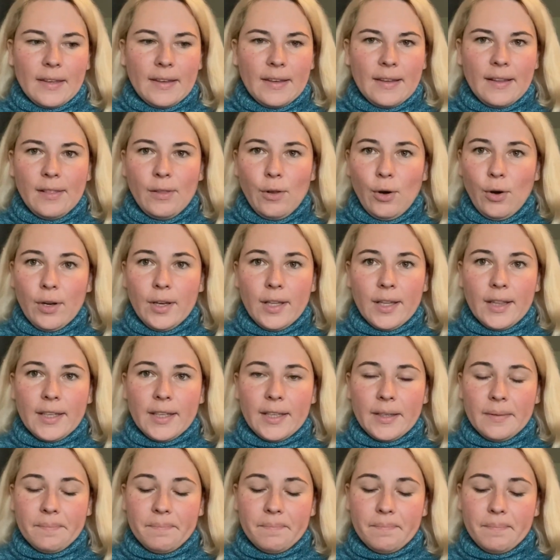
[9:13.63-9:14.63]

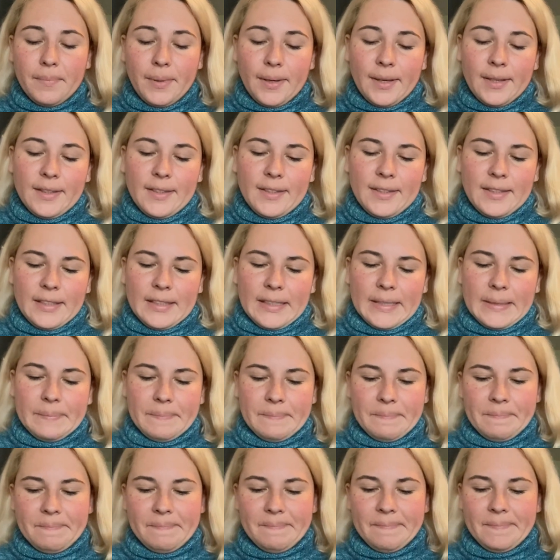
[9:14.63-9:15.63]
locally, but
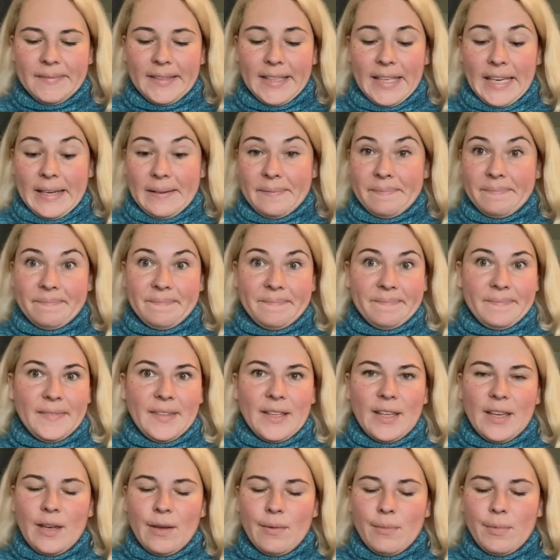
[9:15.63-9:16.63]
yeah,
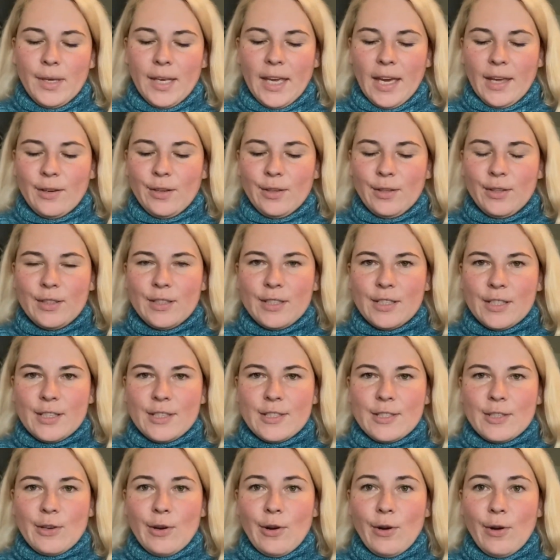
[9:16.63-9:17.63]
we cannot
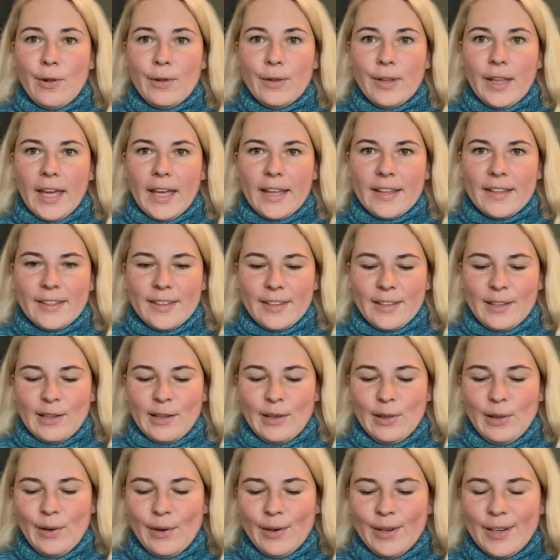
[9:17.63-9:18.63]
just all get
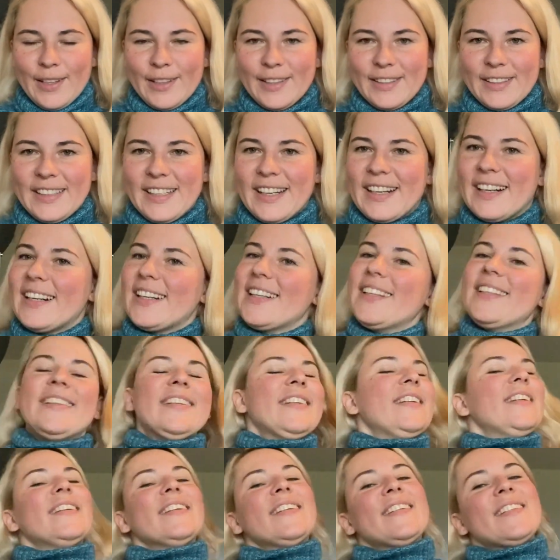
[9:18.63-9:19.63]
local
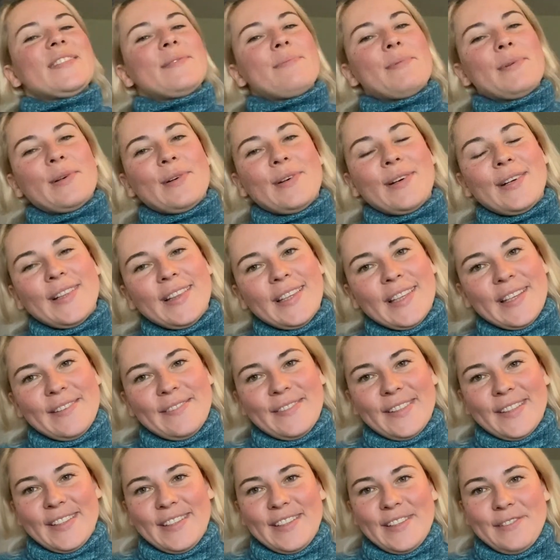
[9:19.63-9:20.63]
yarn because we all live
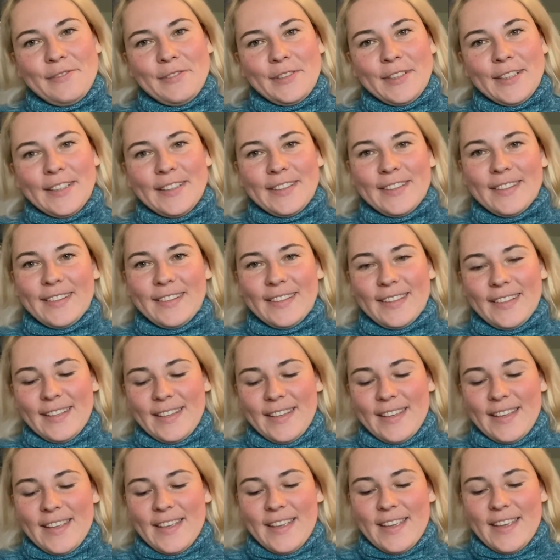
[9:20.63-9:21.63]
in different
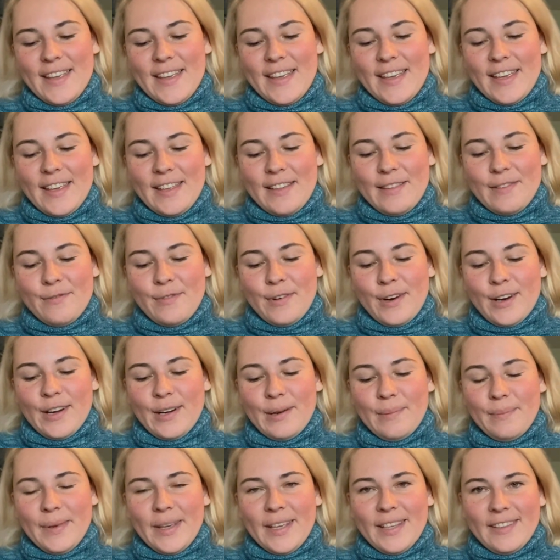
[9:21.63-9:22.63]

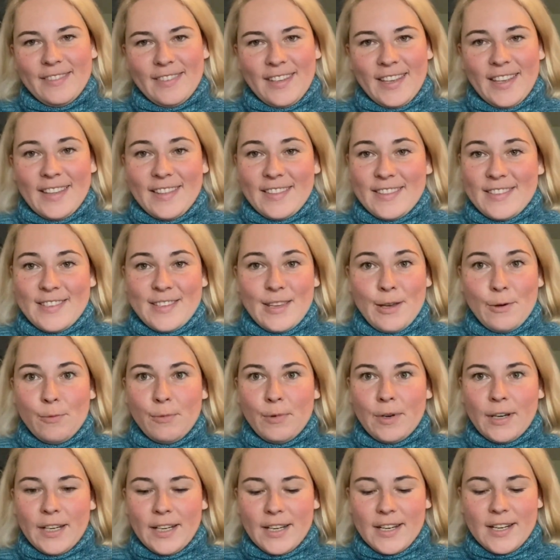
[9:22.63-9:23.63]
environment and
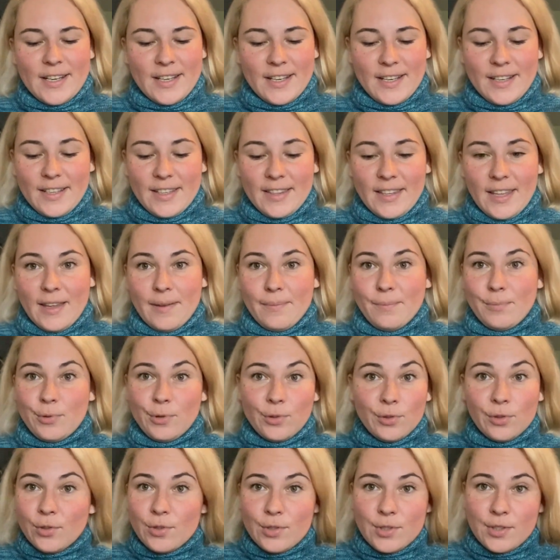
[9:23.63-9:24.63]
somewhere they
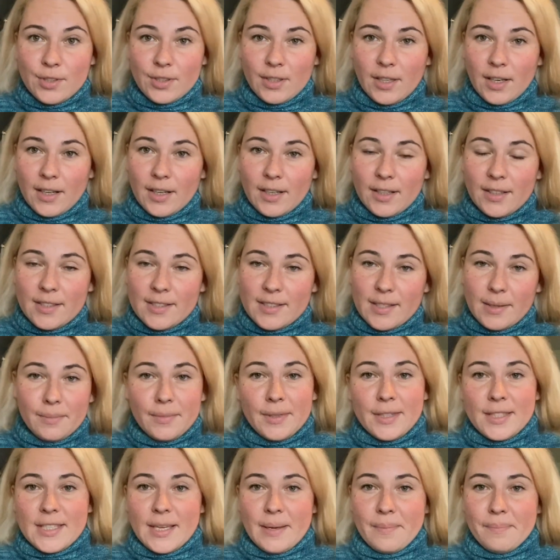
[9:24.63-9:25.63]
produce yarn, some
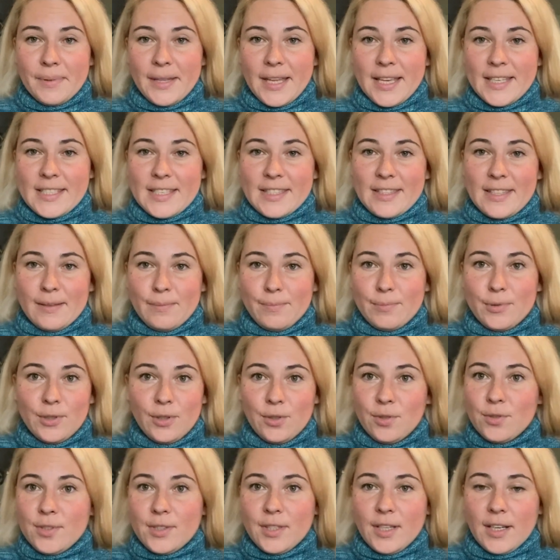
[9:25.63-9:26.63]
in some places they
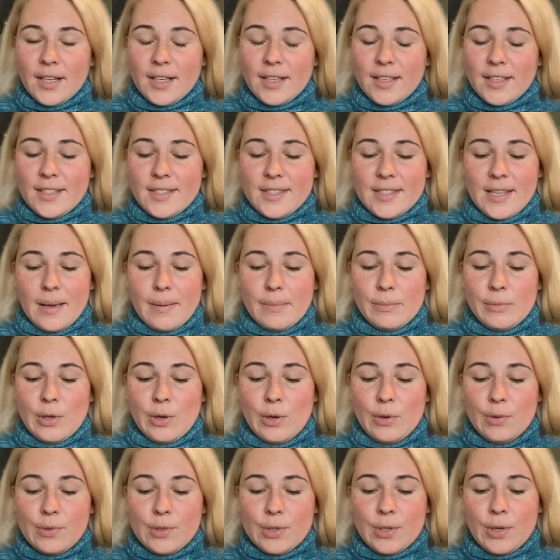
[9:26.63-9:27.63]
produce yarn, some
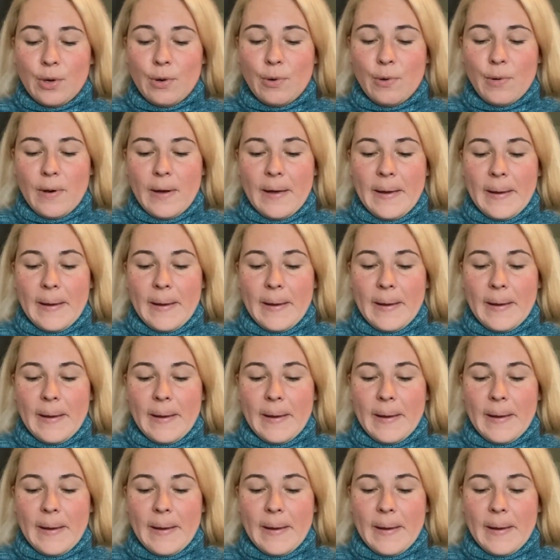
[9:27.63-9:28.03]
no. So